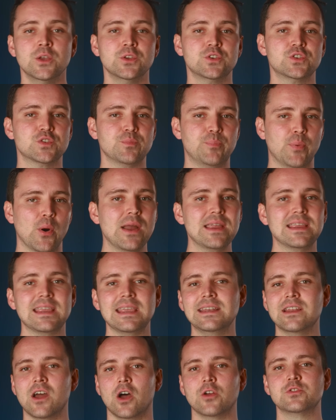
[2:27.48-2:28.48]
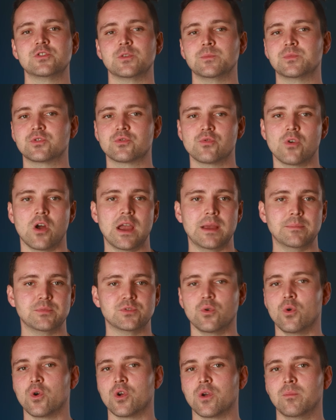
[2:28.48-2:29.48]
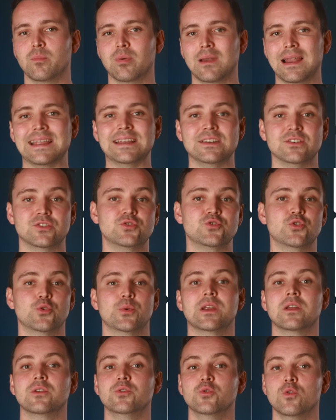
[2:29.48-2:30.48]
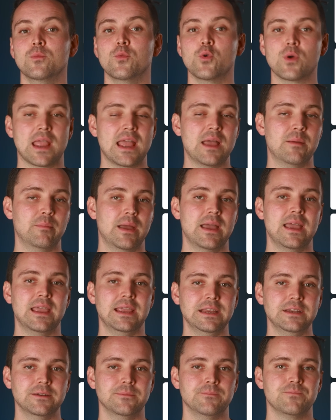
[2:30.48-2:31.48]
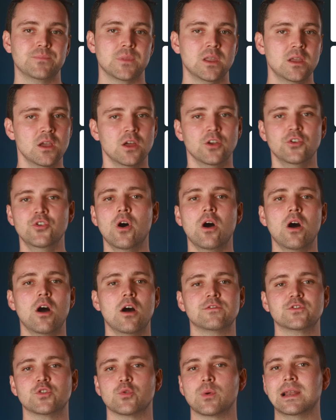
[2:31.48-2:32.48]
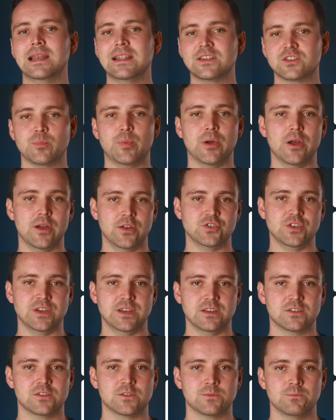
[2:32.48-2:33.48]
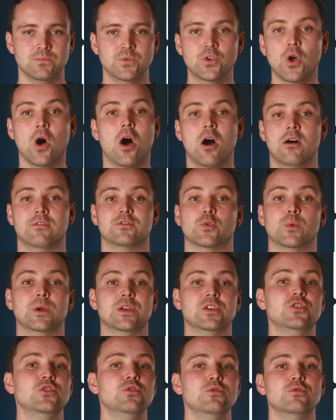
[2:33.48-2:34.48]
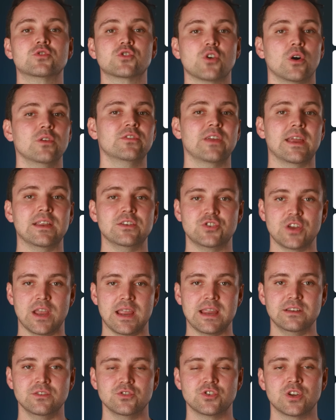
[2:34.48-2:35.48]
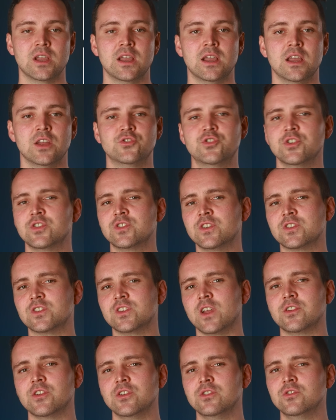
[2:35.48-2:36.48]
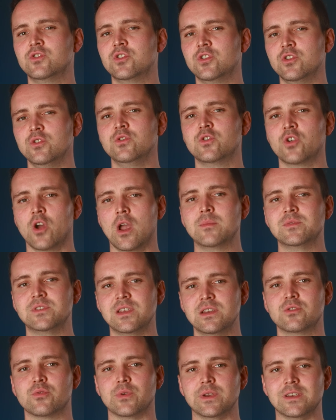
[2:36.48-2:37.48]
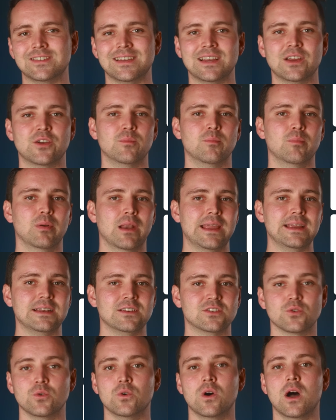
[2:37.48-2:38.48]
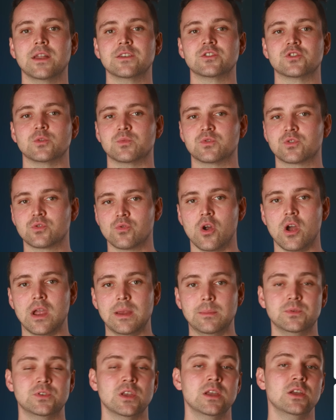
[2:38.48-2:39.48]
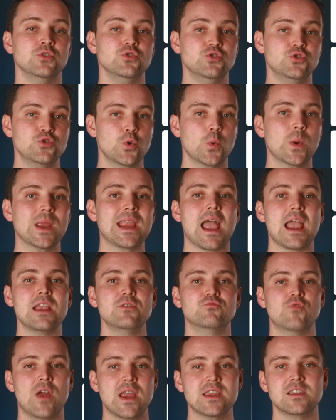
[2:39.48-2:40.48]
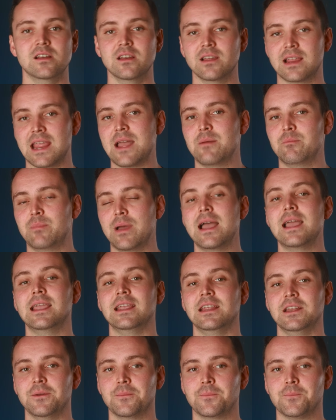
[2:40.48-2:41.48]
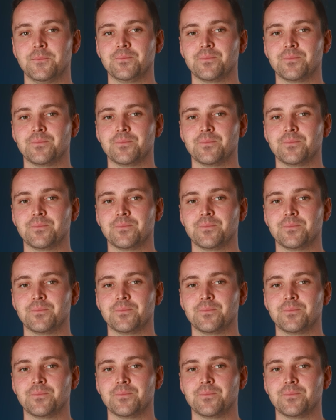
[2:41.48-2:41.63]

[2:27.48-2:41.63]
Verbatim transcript: Spike in unsubscribes or complaints during a normal campaign. Not after a list purchase, not after a huge content change, just a sudden two times increase in complaints or unsubscribes during a regular campaign.